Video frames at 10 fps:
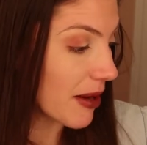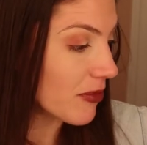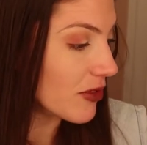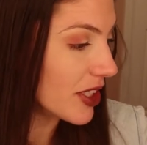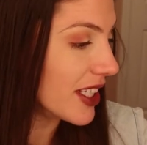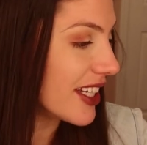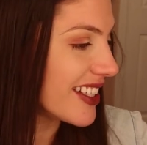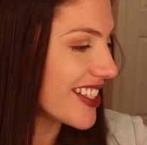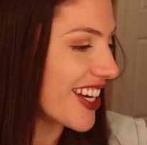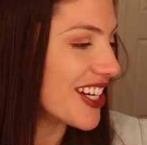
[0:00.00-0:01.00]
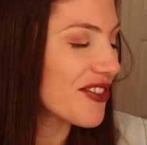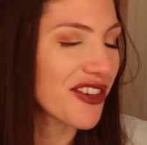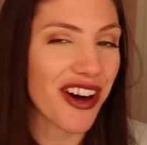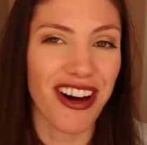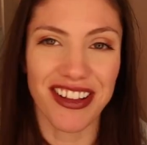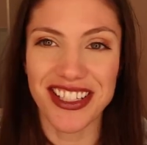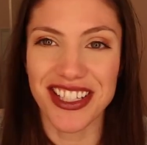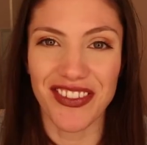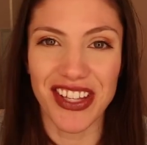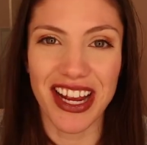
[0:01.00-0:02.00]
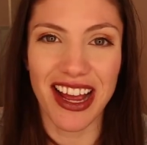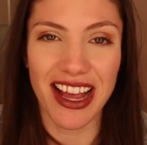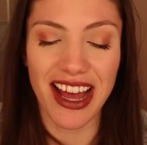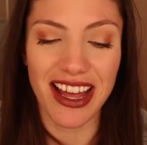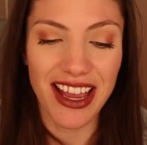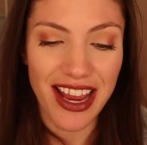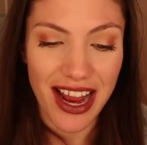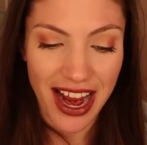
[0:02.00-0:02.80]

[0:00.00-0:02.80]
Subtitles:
I'm really excited for all the stuff that I got,